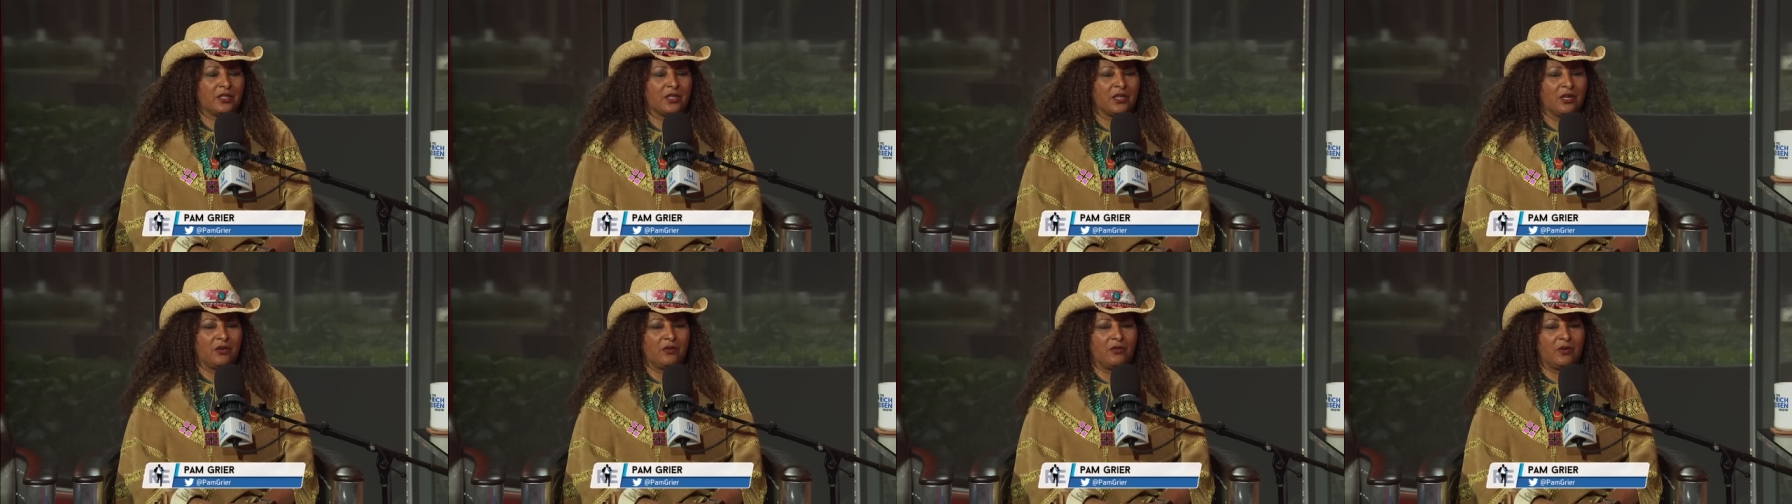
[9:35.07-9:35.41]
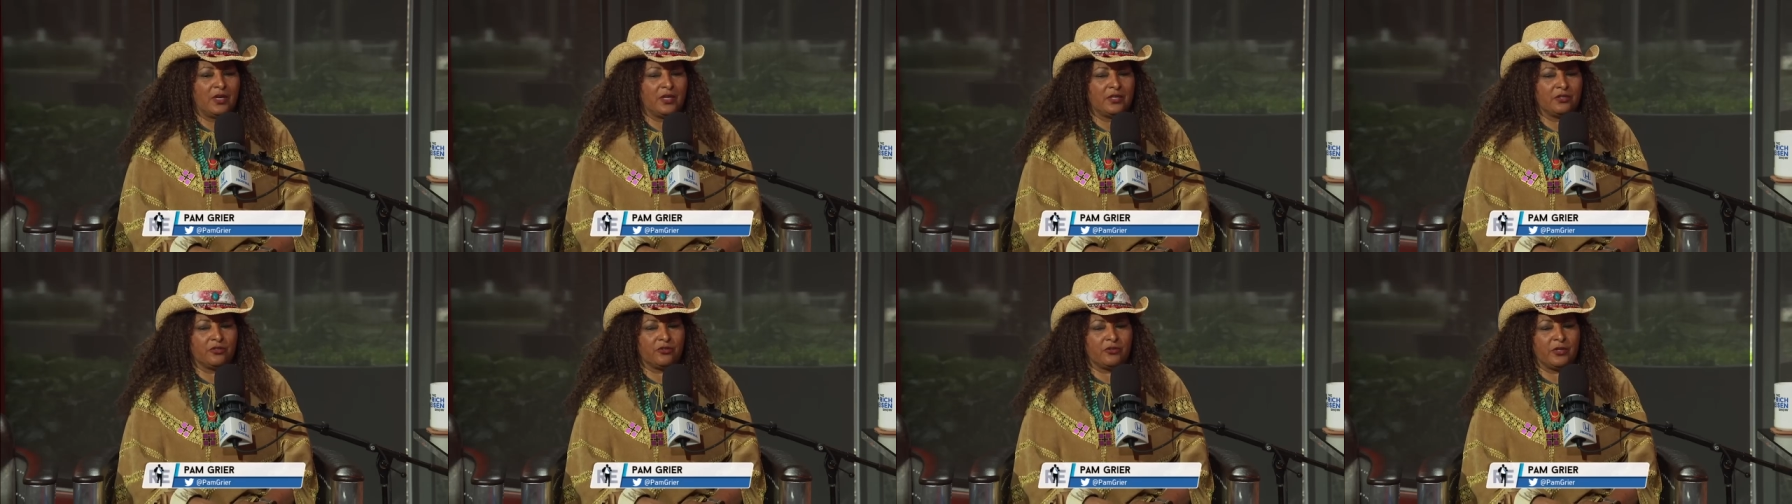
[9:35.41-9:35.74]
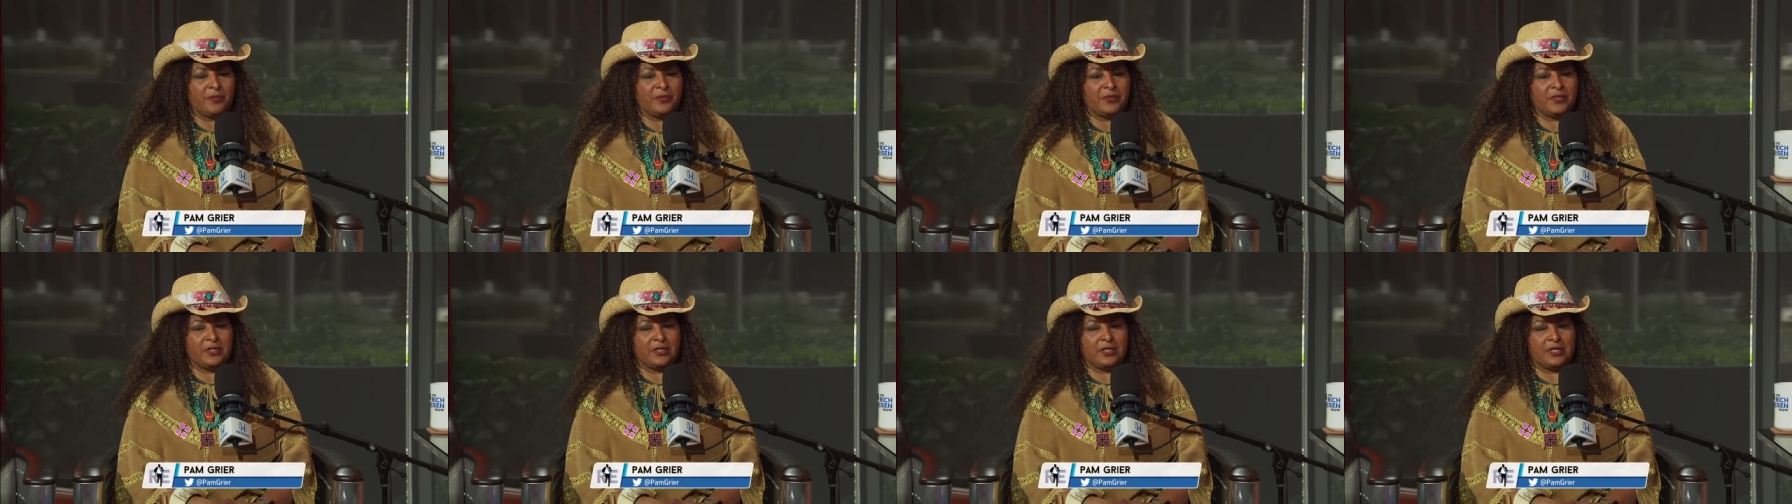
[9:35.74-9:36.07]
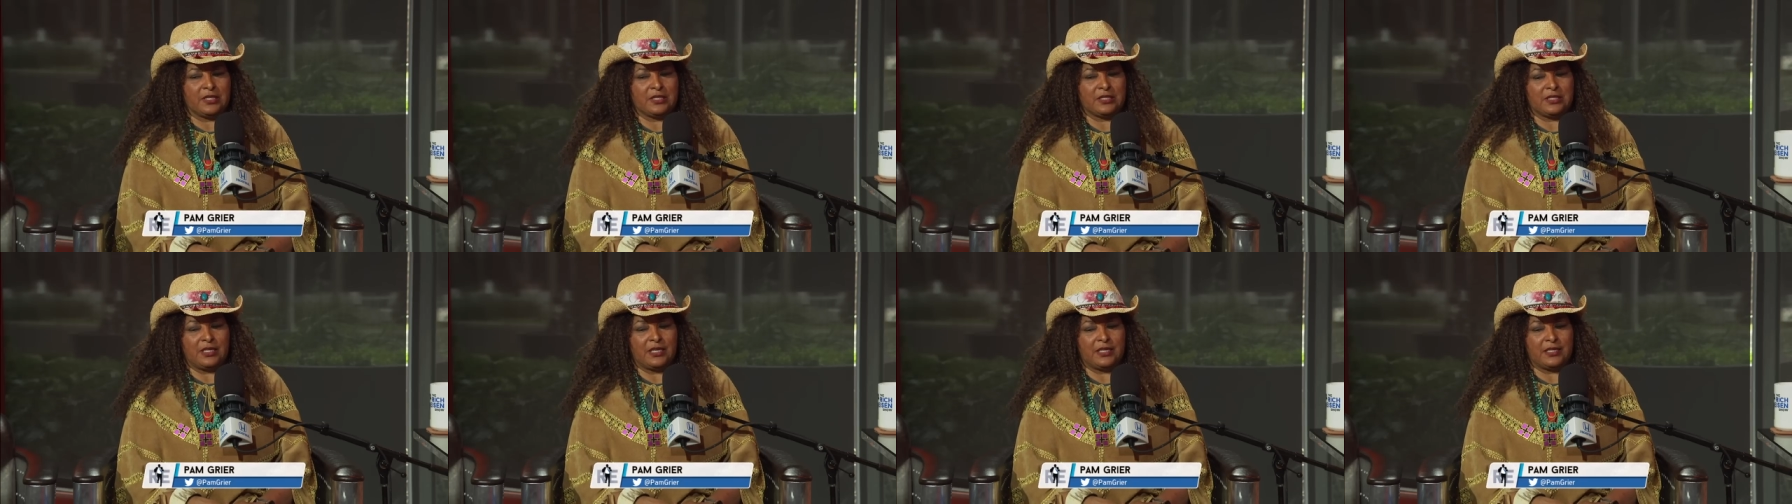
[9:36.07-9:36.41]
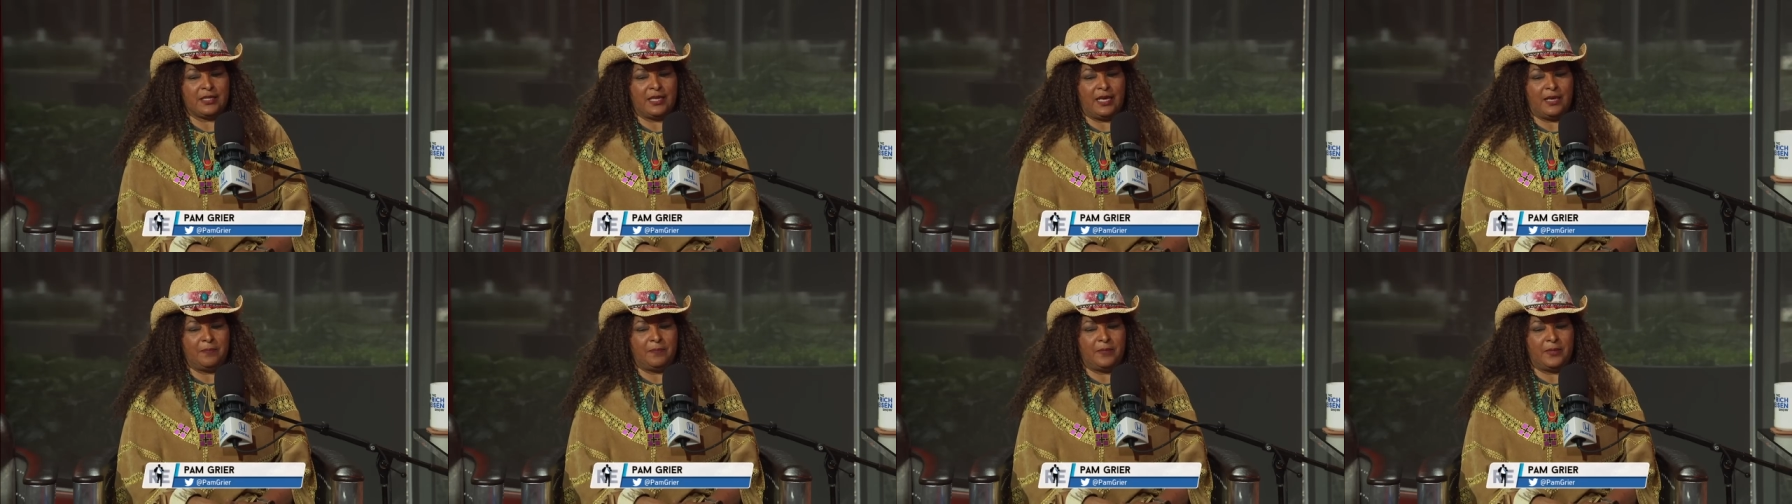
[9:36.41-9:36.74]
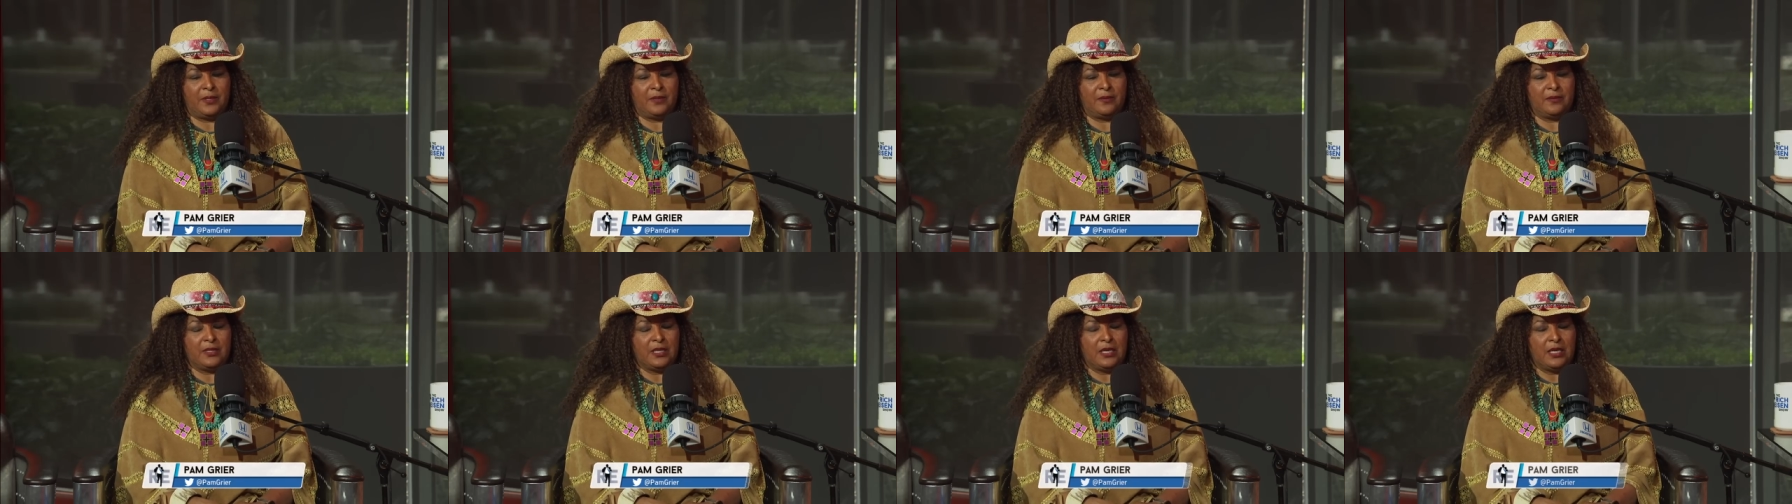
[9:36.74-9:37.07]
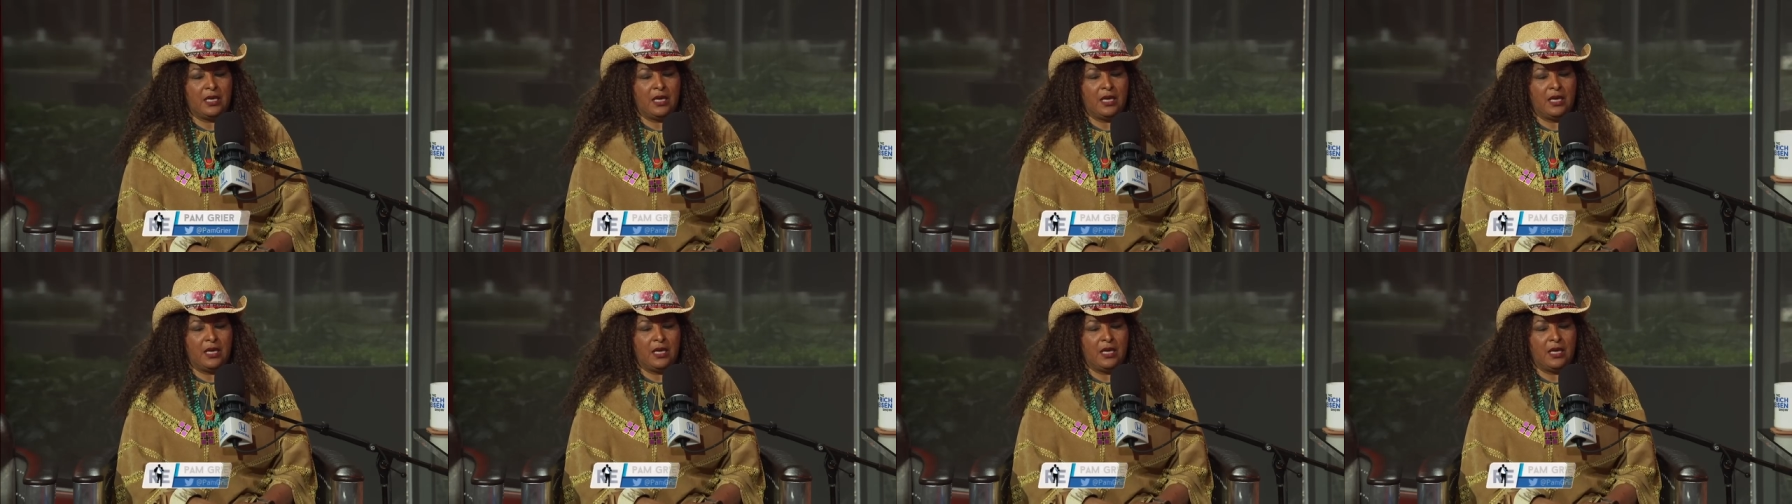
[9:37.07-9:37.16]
go on trips and things like that, but